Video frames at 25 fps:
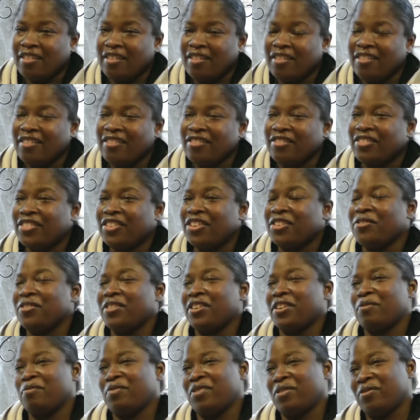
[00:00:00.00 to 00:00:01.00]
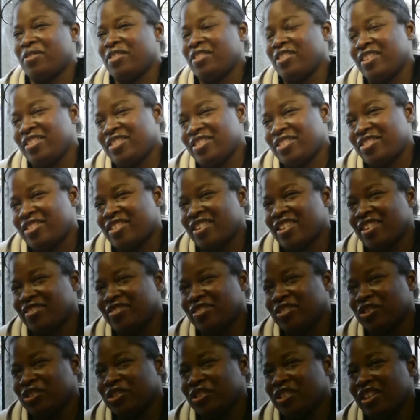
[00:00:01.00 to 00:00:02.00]
How far would I be willing to
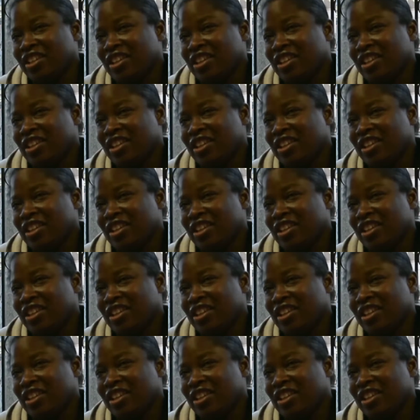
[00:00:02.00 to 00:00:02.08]
travel?